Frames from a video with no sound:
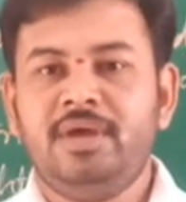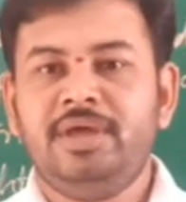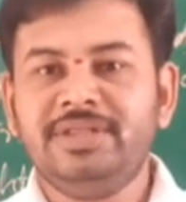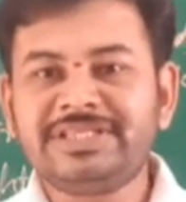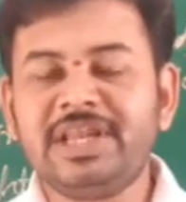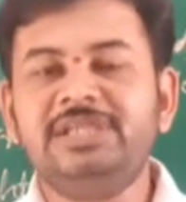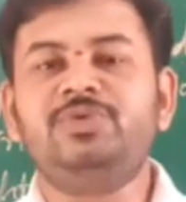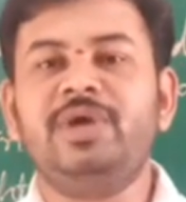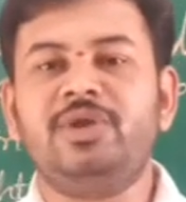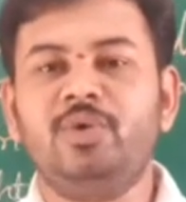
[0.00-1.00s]
In this
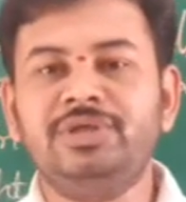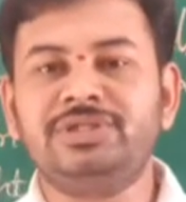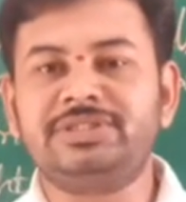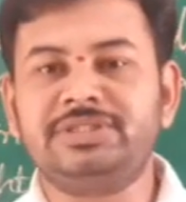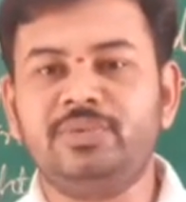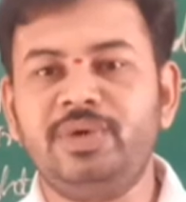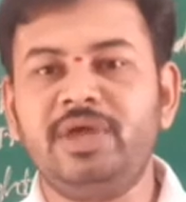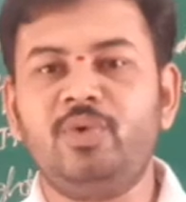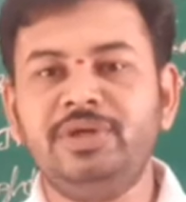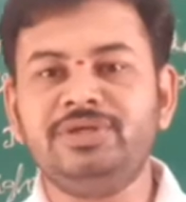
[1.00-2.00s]
class we are
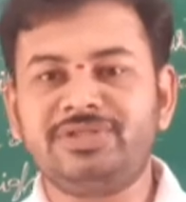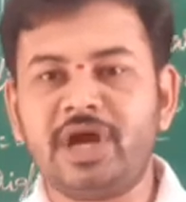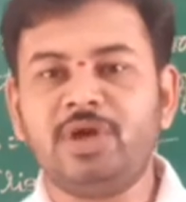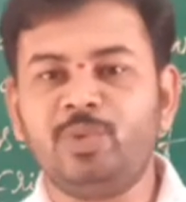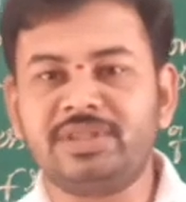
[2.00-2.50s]
going to start